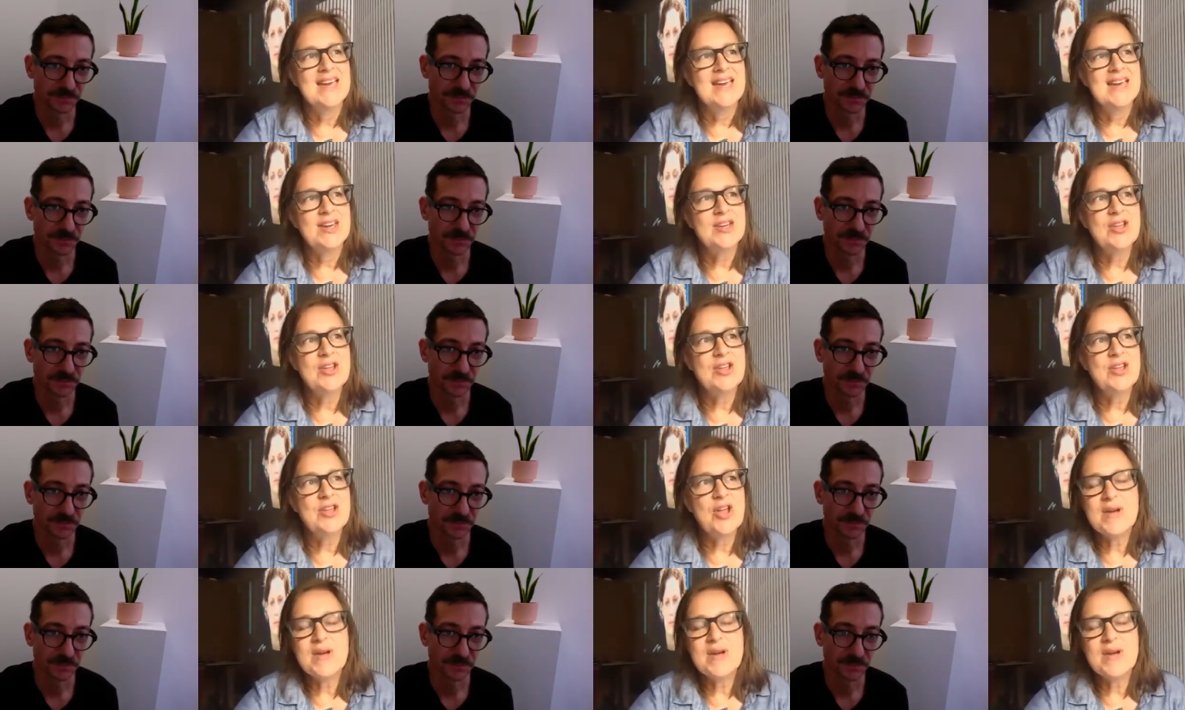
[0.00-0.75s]
Speaker 1: You know,
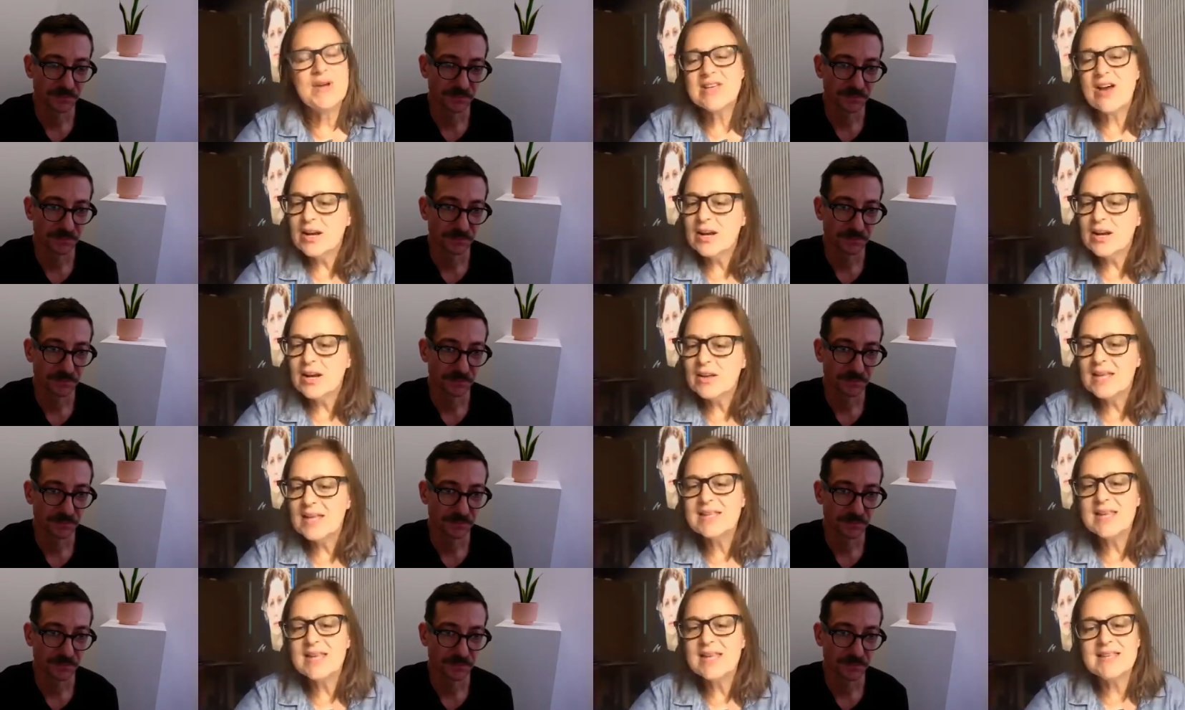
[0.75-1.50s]
it's hard.
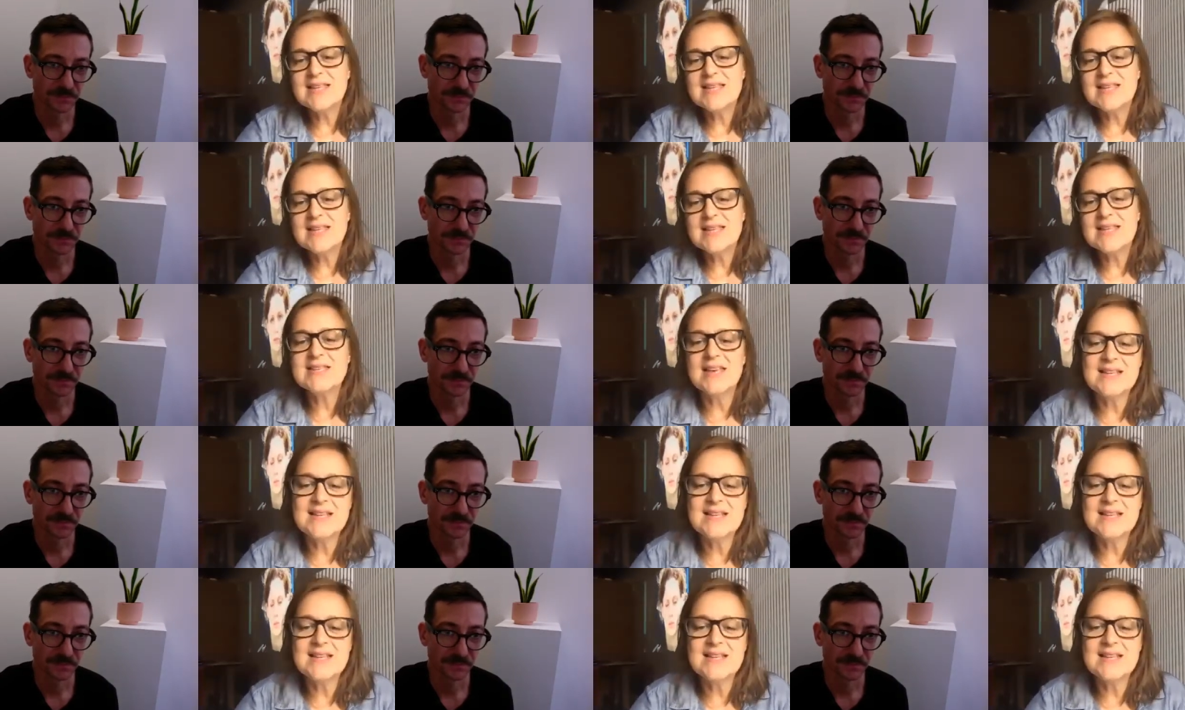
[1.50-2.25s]

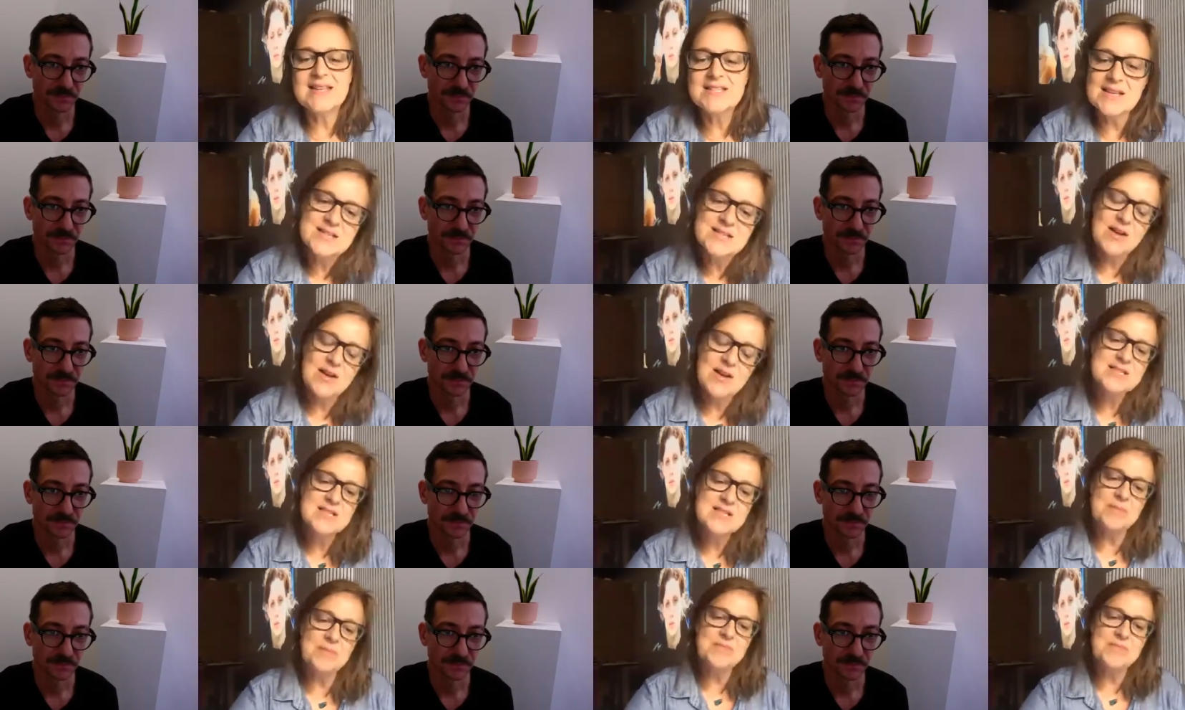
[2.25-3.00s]
It's
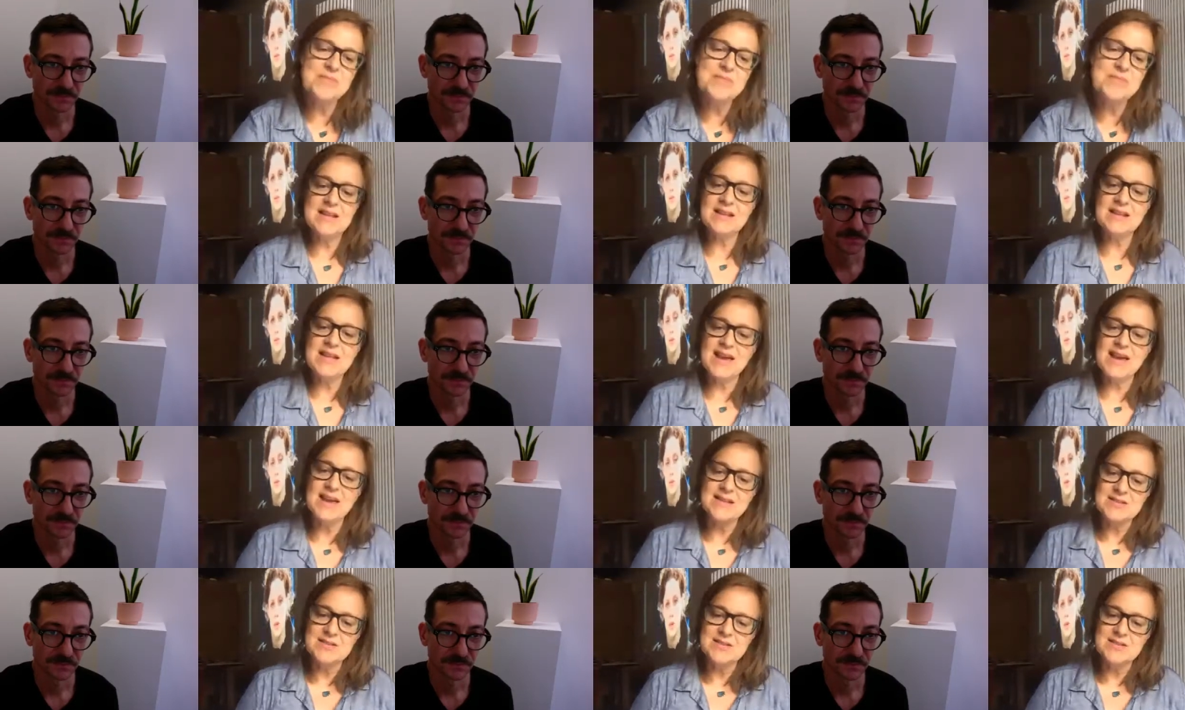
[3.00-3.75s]
something that
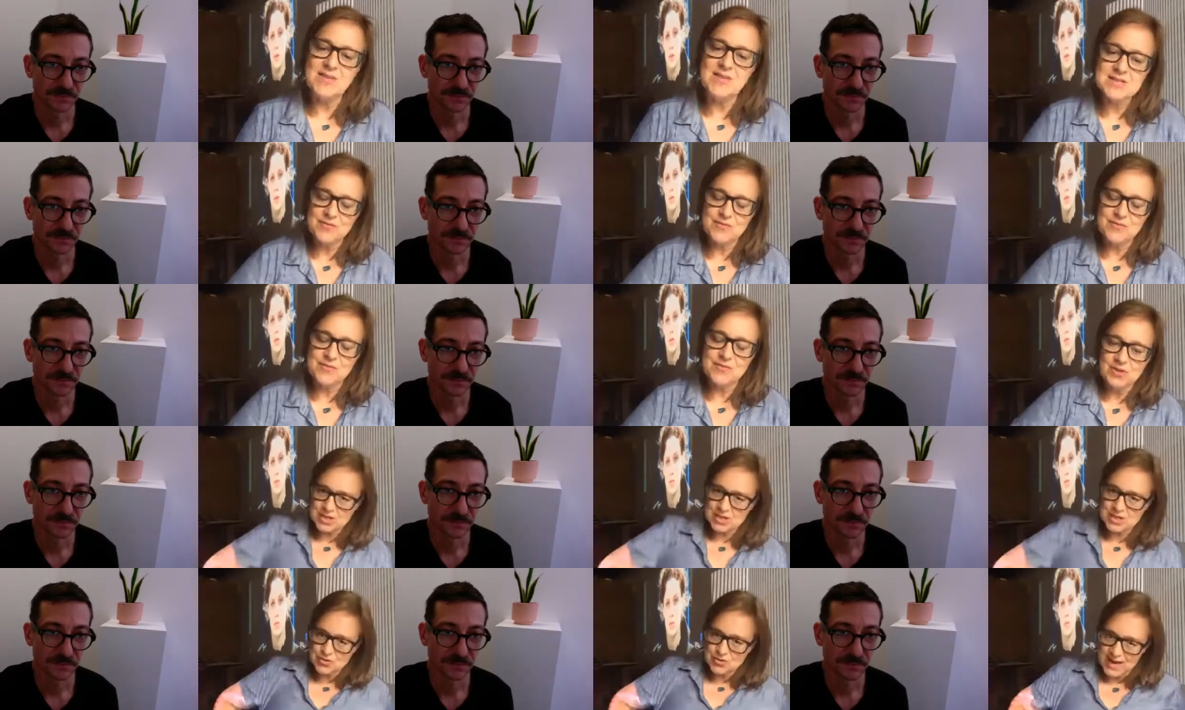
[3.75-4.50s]
I was
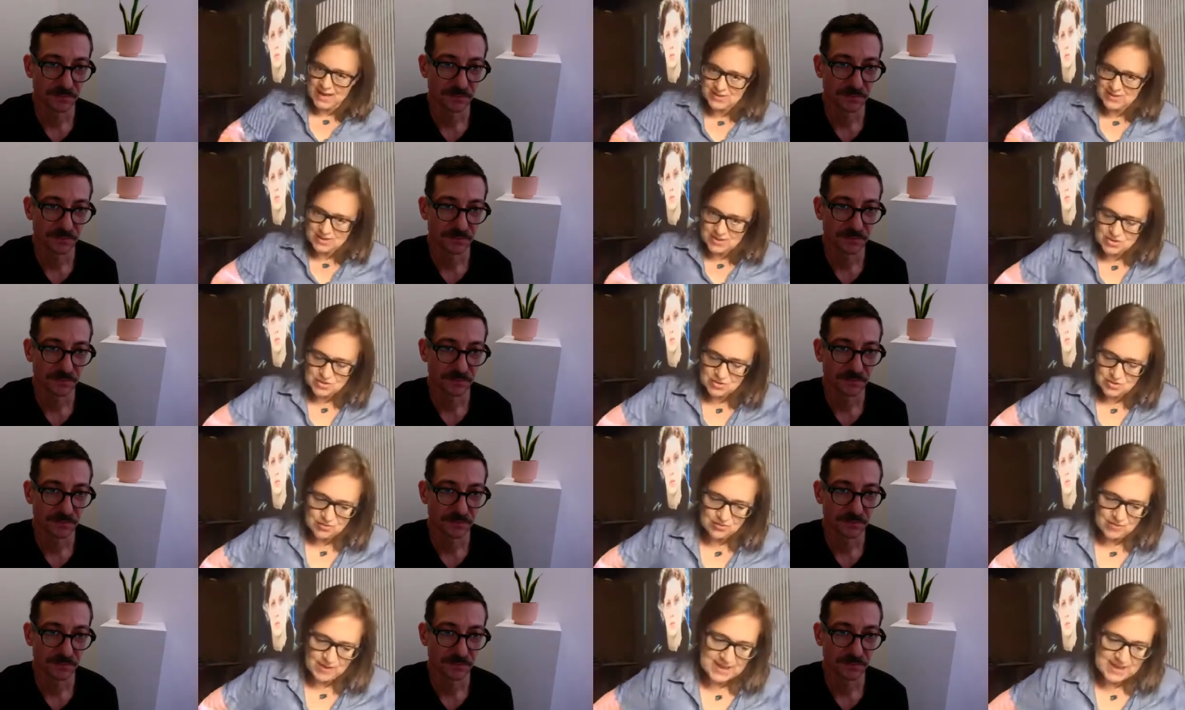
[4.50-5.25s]
really
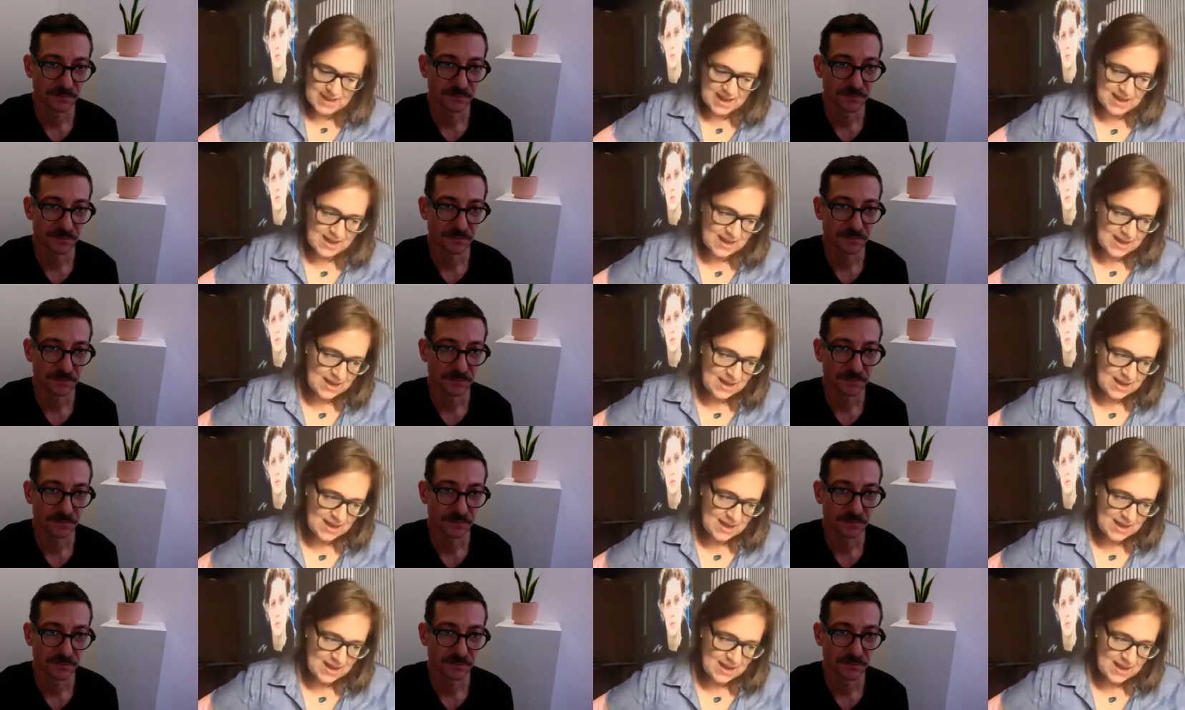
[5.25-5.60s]
attracted to